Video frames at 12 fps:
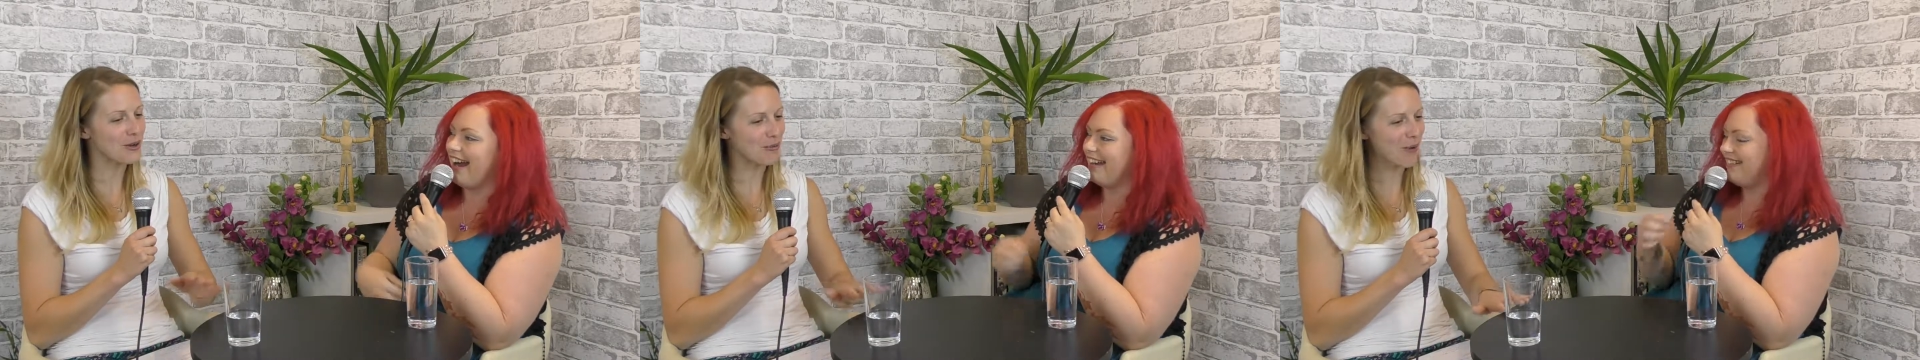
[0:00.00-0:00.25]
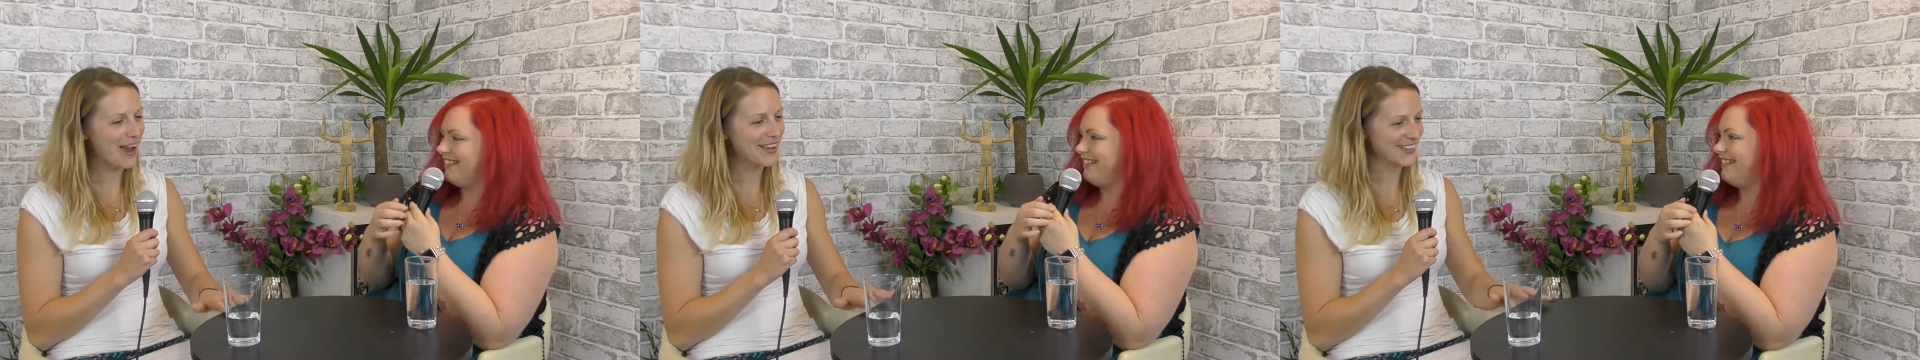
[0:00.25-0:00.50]
Speaker 1: your
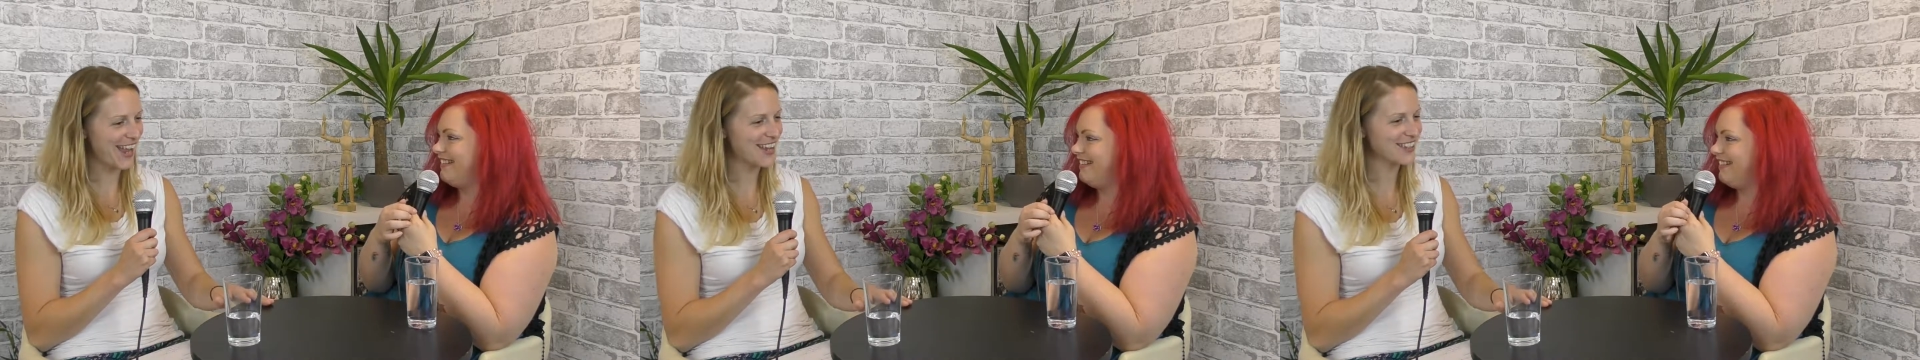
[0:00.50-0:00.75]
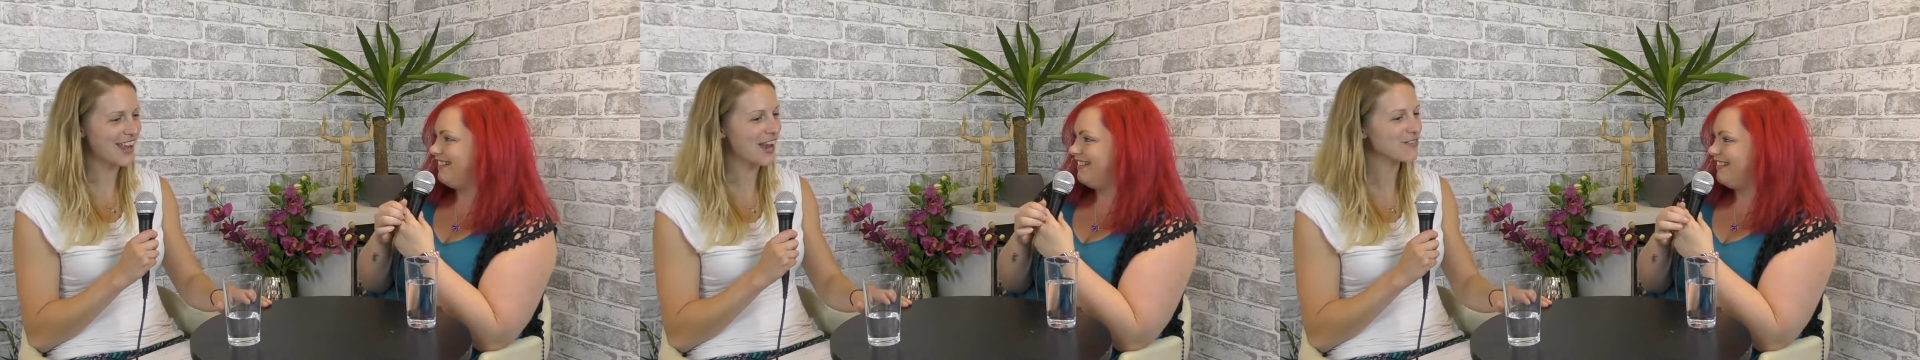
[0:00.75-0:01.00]
worst
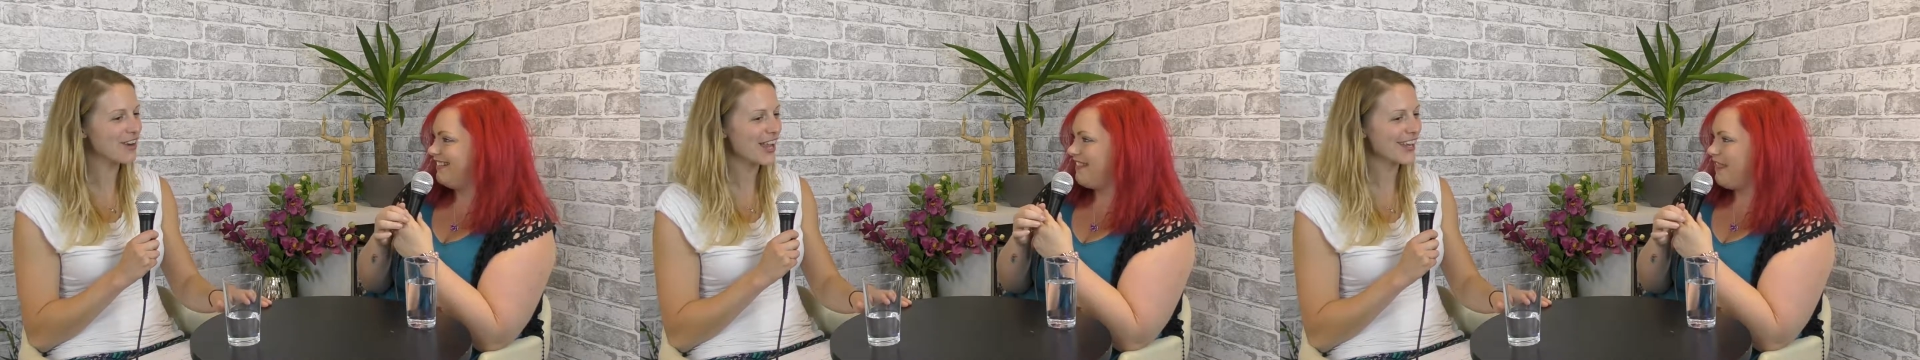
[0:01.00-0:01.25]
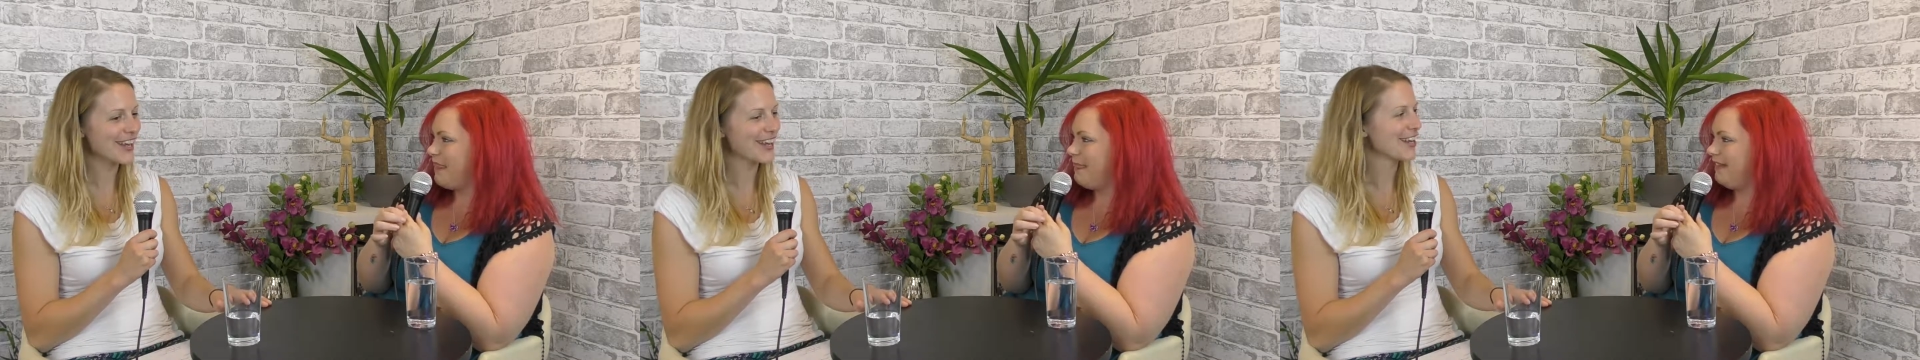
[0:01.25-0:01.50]
cakes, kind of
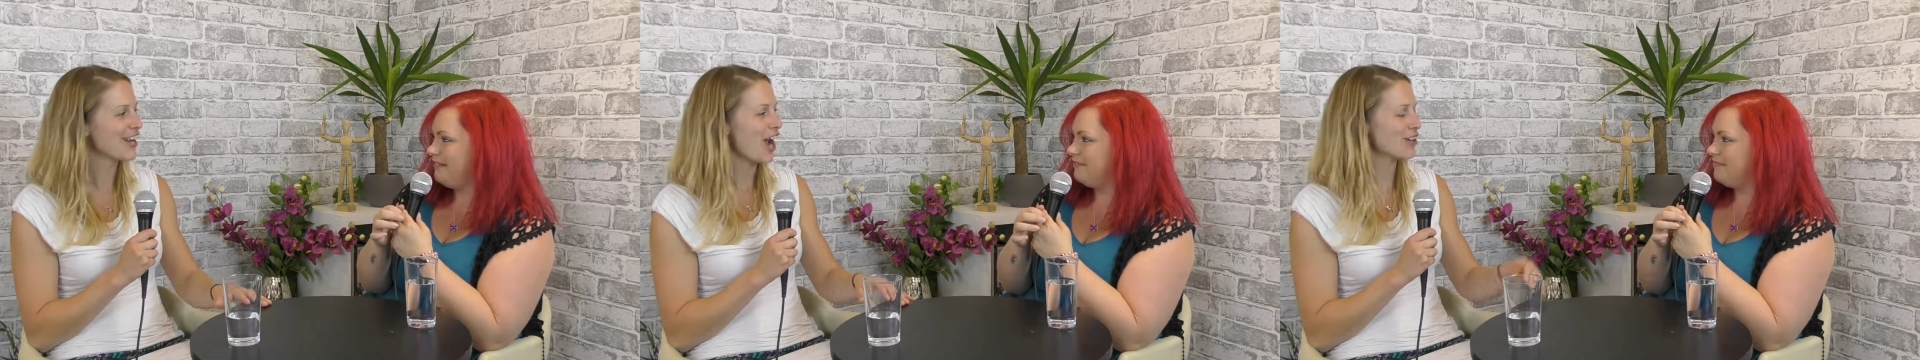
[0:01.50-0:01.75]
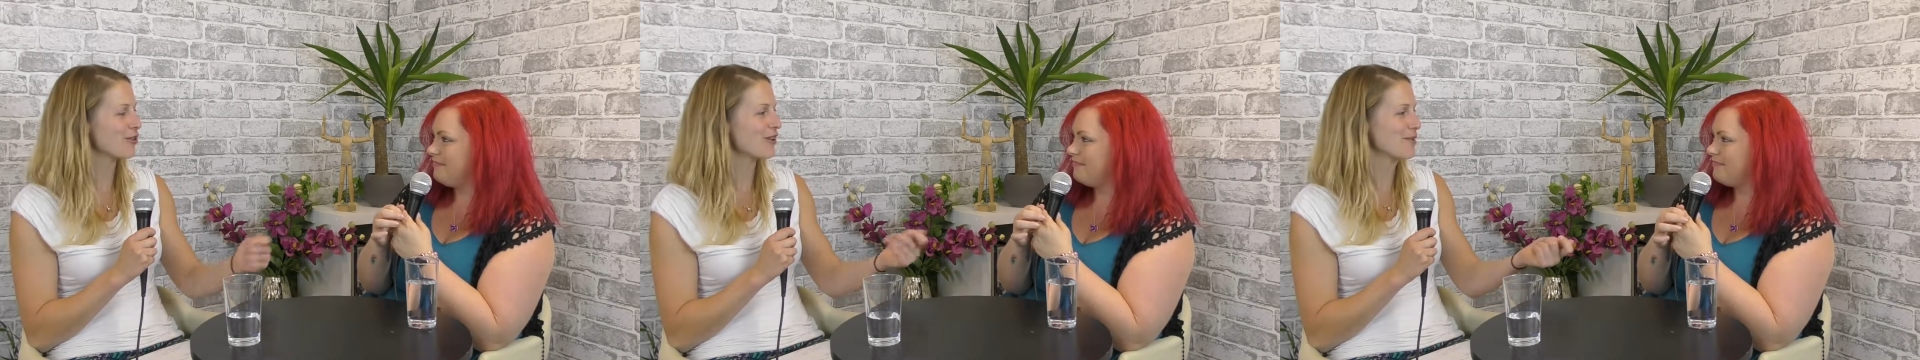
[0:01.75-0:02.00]
like a,
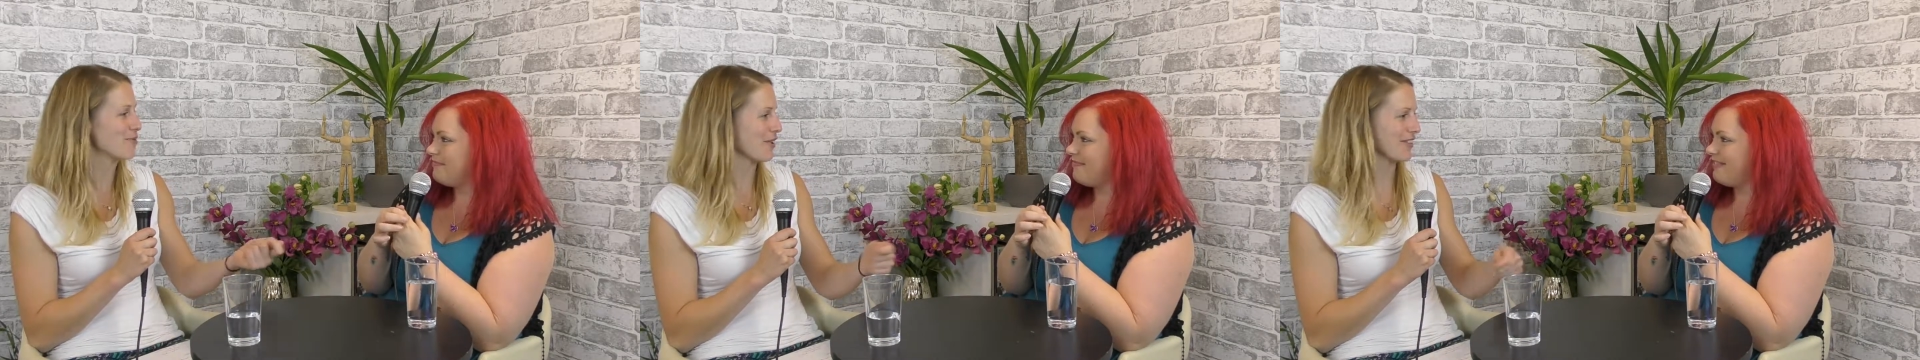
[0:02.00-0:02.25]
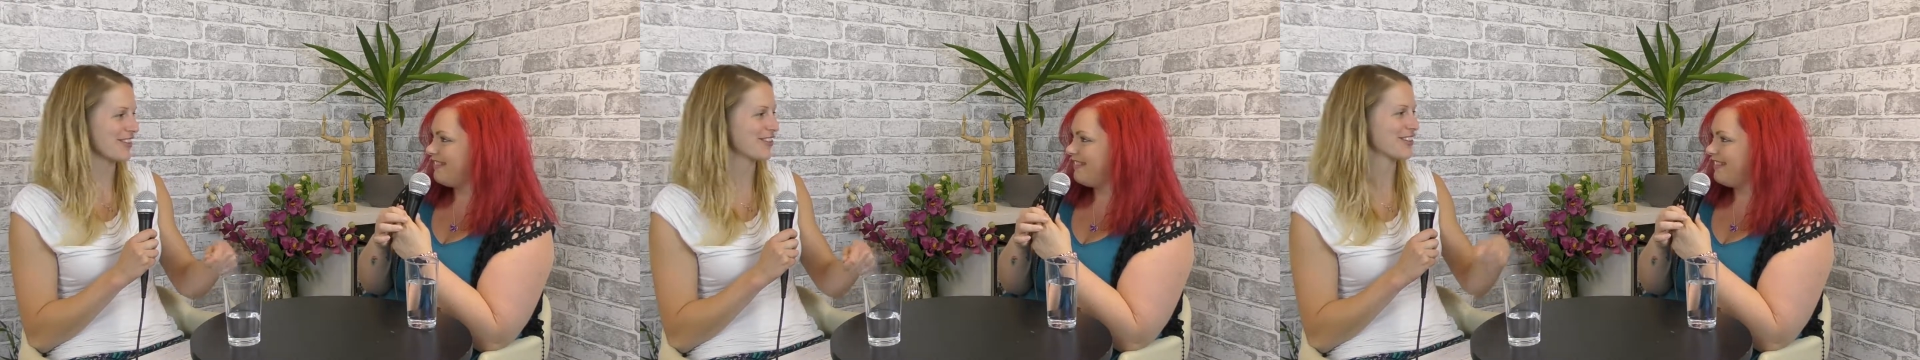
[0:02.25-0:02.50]
a toilet
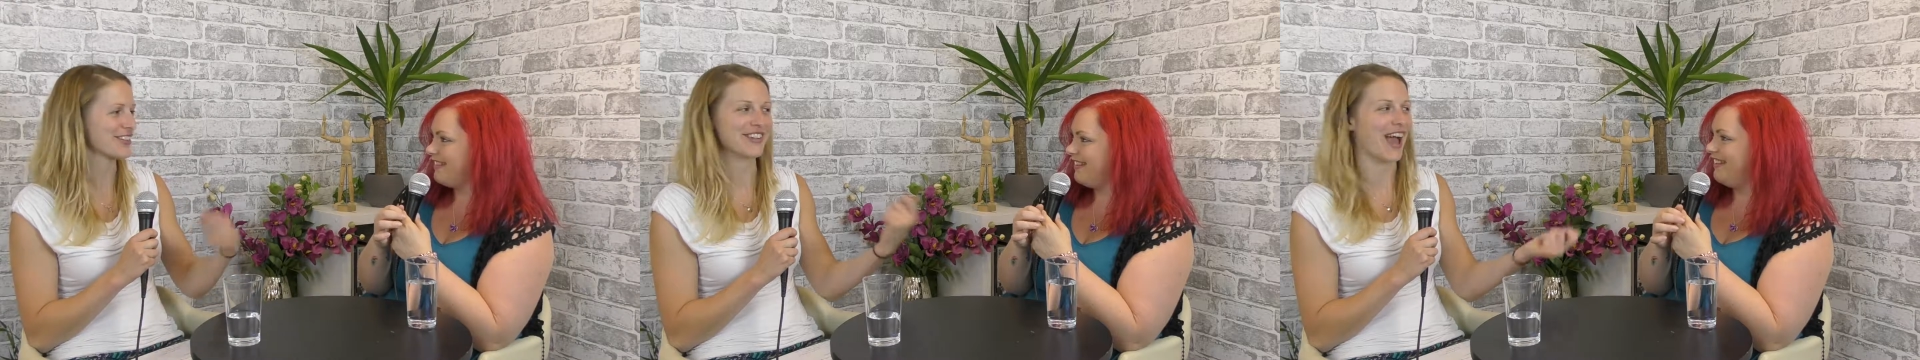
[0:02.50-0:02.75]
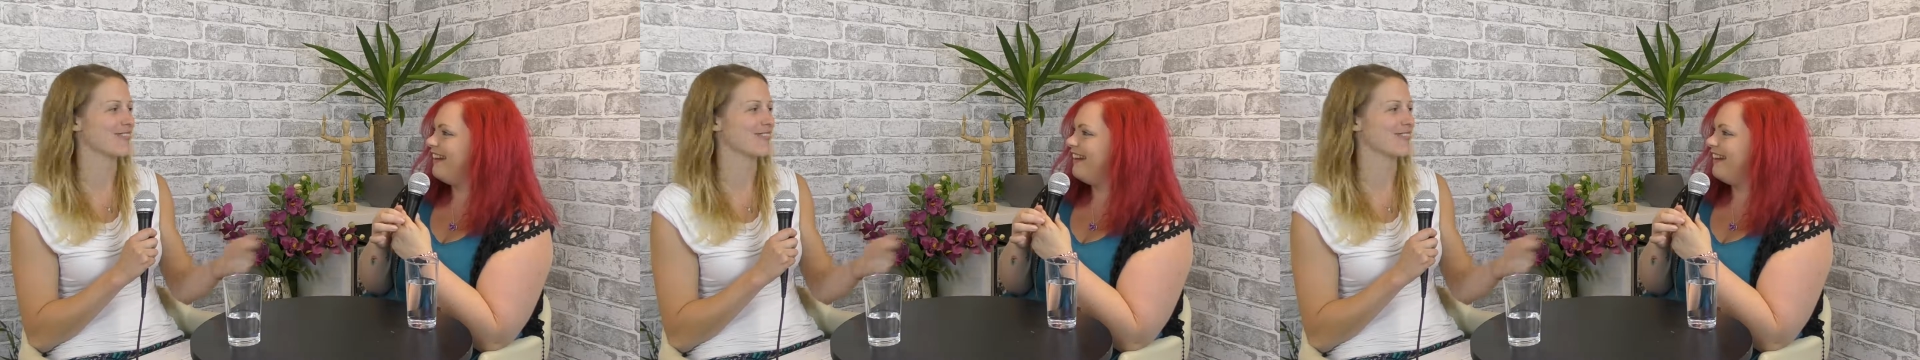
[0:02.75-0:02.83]
book that's just